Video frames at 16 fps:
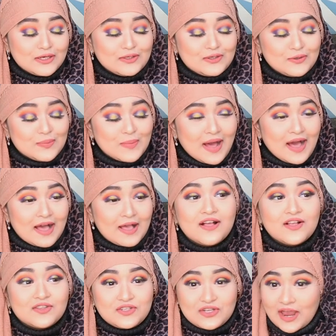to my
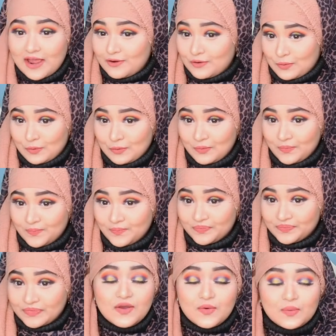channel
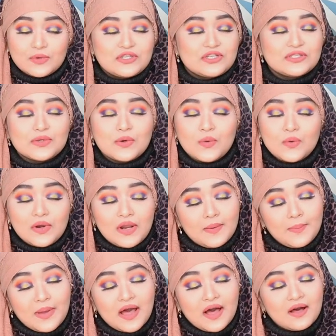which is all
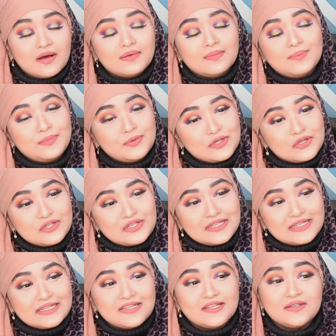about
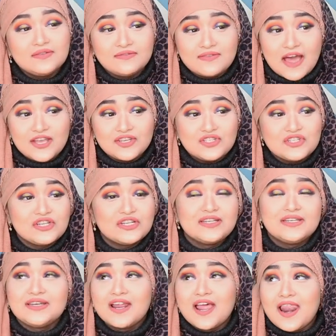beauty,
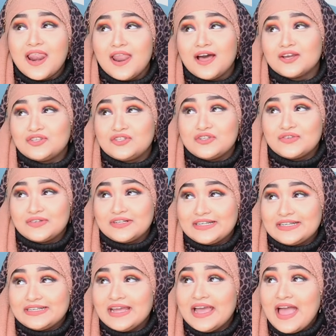fashion,
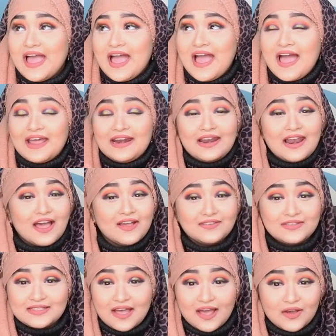luxury and
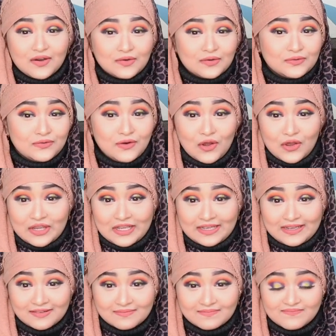lifestyle
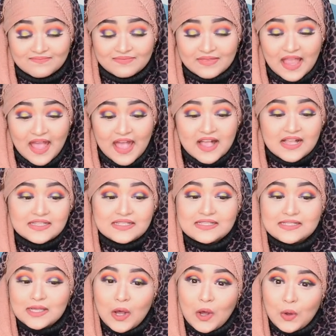vlogging.
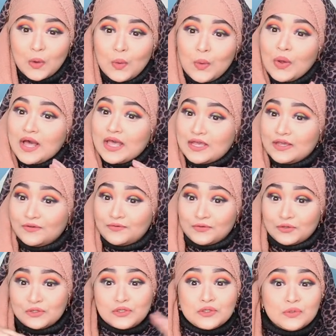So
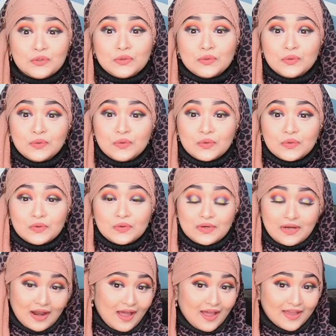if you do
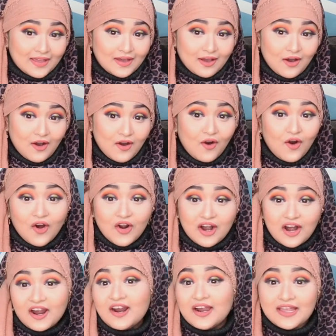like
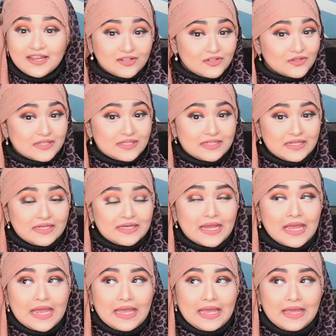or are interested
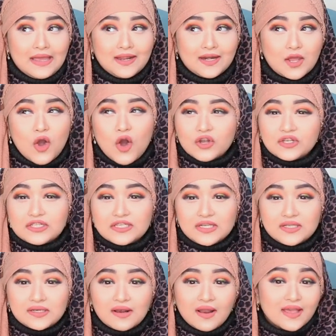in
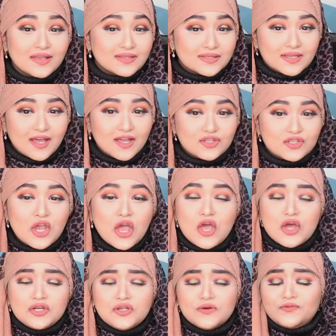content like such,
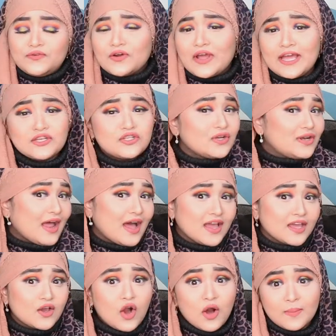don't forget to
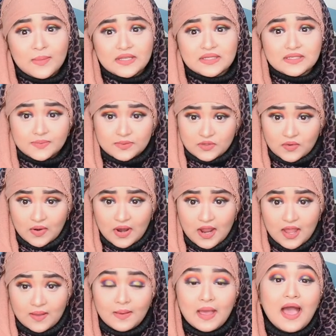like, comment,
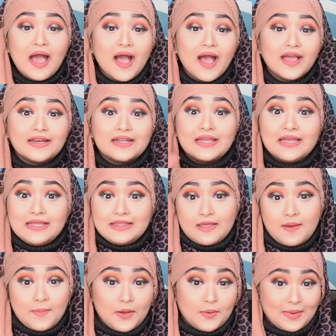subscribe and hit
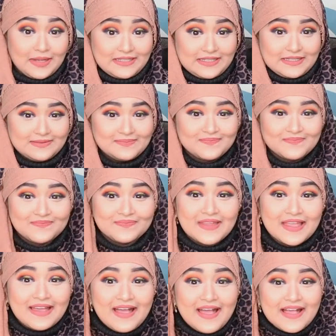that bell button.
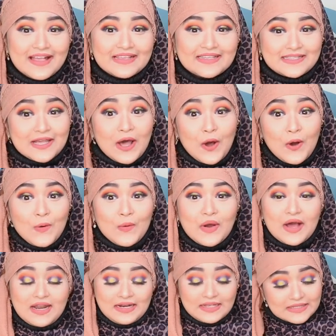
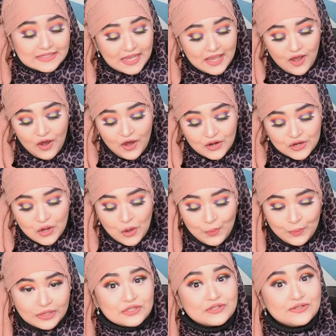So let's get on
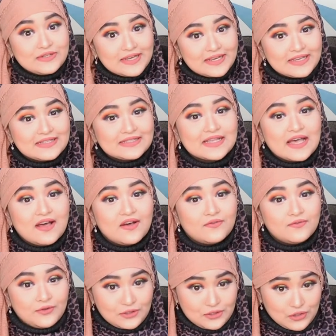with today's
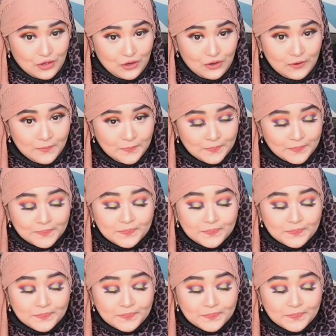video.